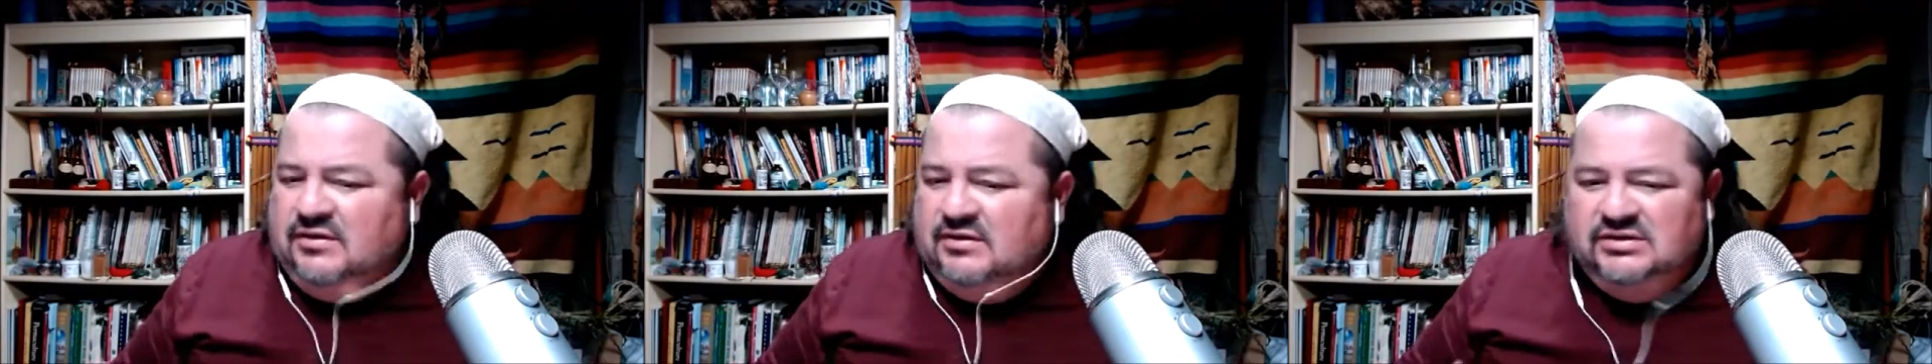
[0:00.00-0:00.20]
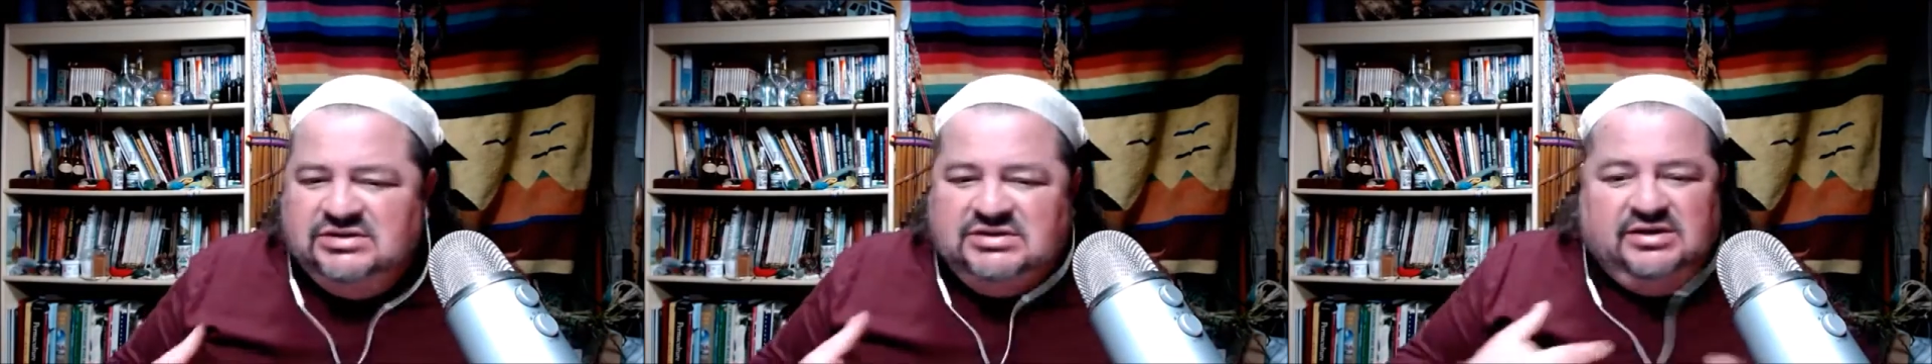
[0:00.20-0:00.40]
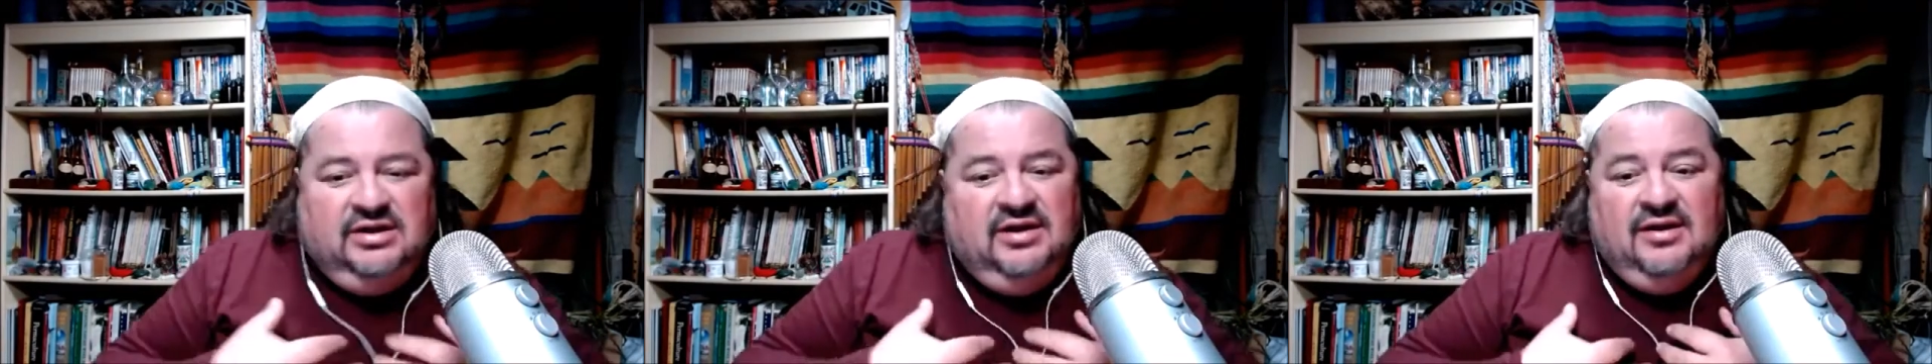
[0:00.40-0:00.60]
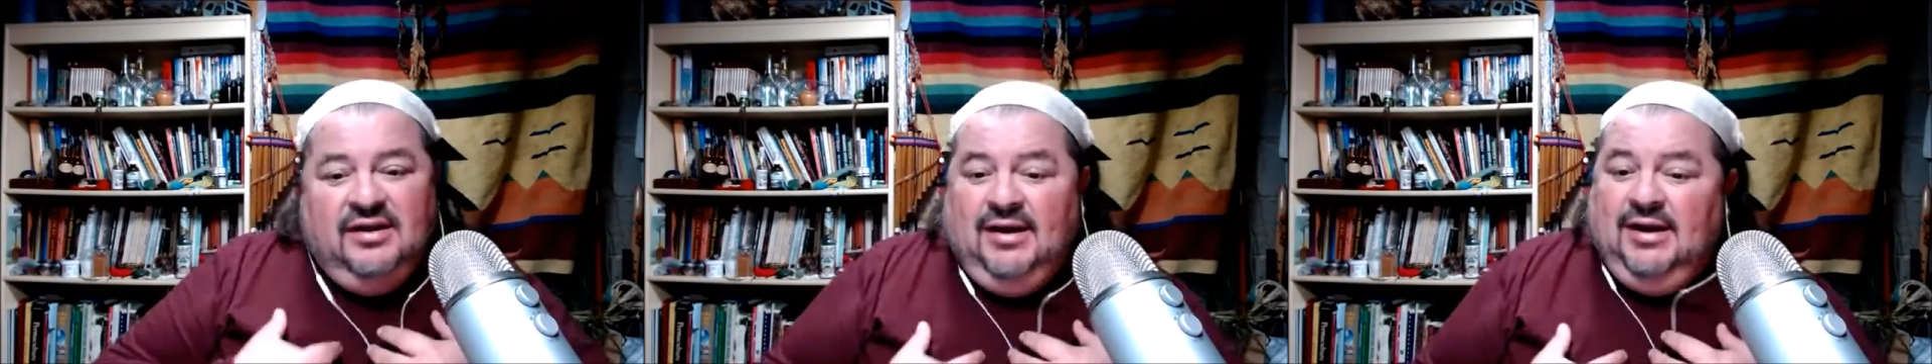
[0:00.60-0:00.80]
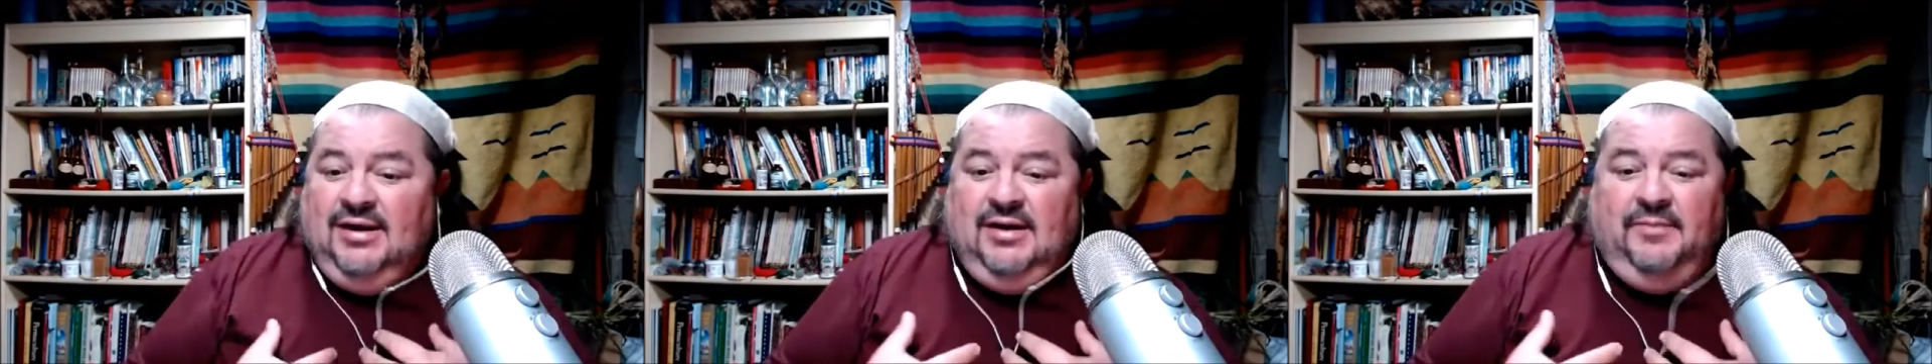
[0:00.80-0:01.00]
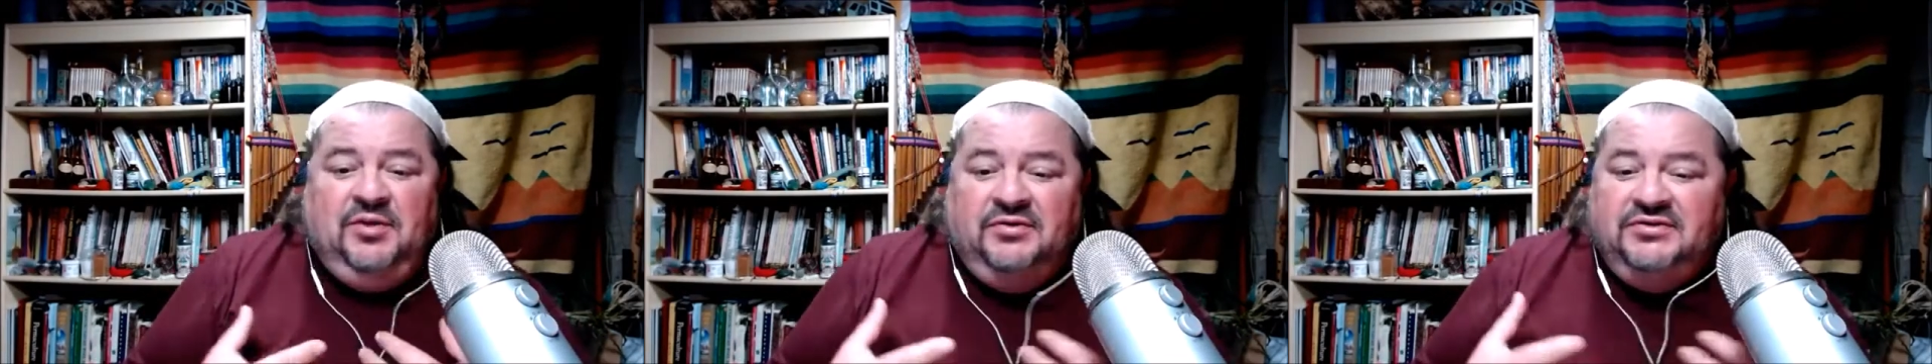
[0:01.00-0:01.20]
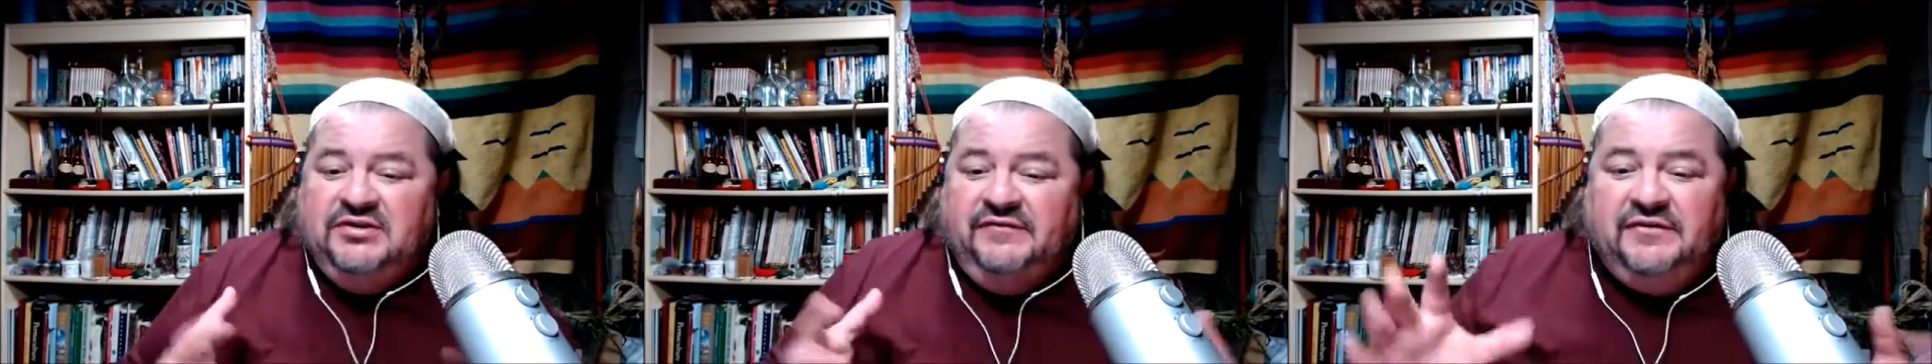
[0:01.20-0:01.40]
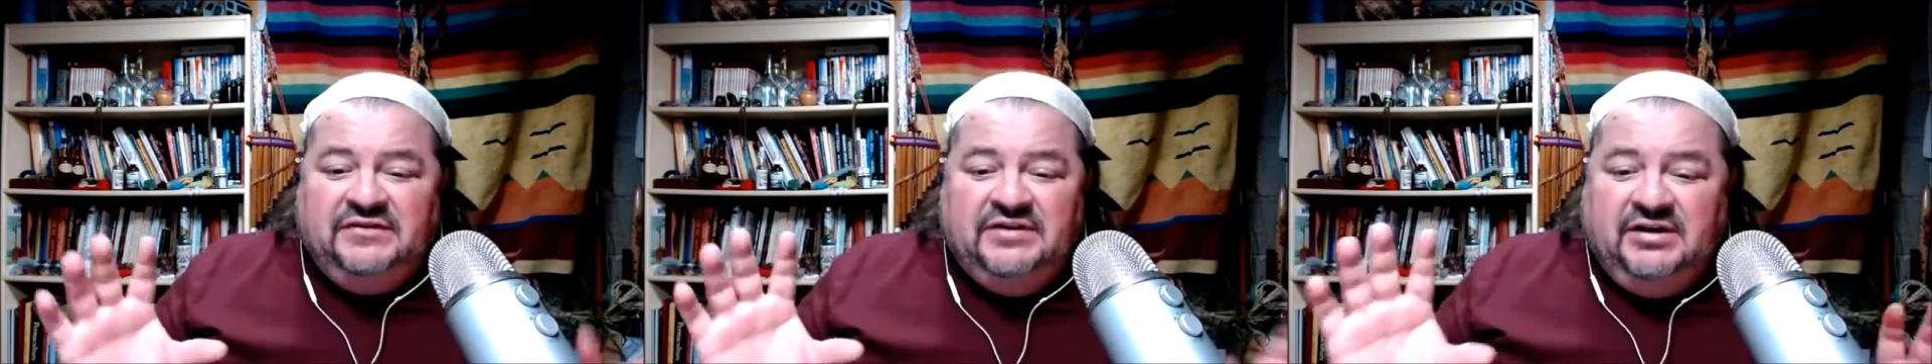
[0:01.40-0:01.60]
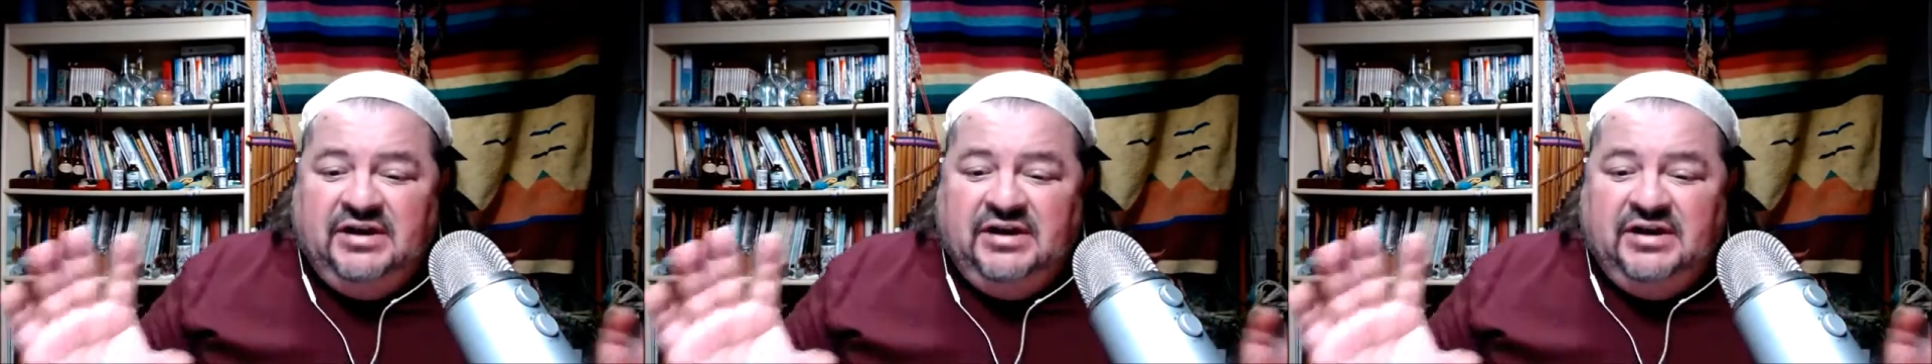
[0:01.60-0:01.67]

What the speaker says: Listen, I'm no different than